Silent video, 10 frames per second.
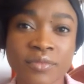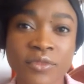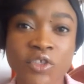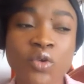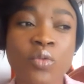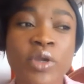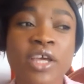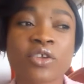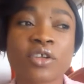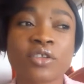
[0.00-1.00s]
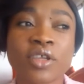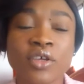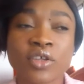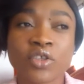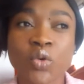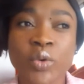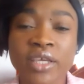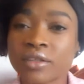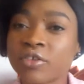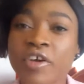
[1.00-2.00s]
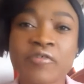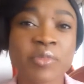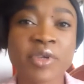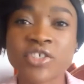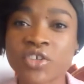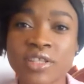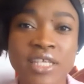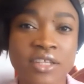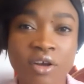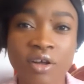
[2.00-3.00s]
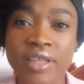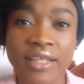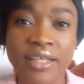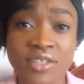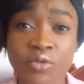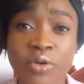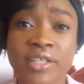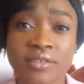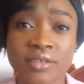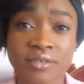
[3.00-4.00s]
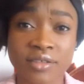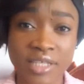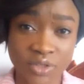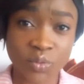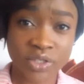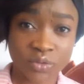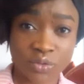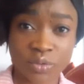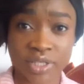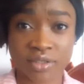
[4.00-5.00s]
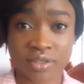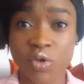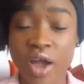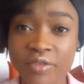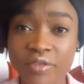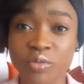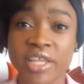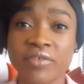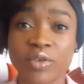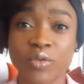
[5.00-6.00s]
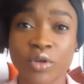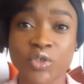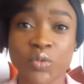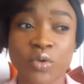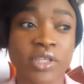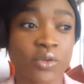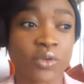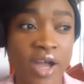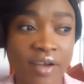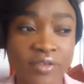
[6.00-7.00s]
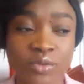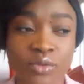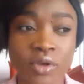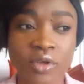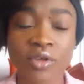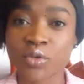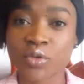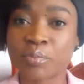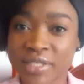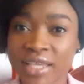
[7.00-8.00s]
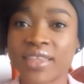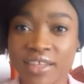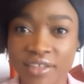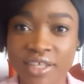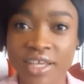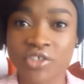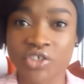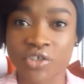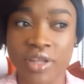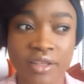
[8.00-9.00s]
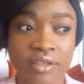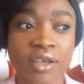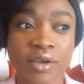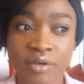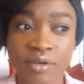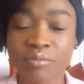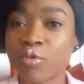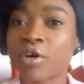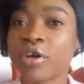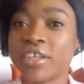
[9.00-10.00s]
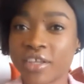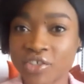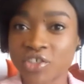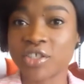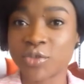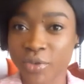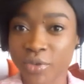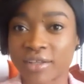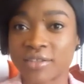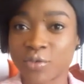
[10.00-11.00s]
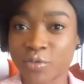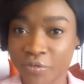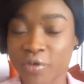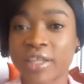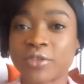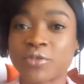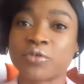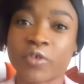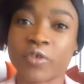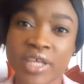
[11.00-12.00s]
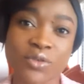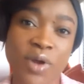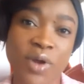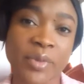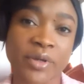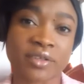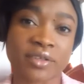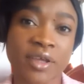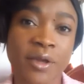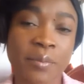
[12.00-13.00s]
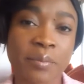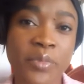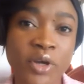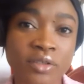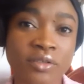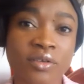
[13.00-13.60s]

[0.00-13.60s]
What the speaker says: So we are not doing the affirmations and all that is great. It's a way to do it. You have to believe in what you want and you have to set that intention and pour energy into that for that to happen. But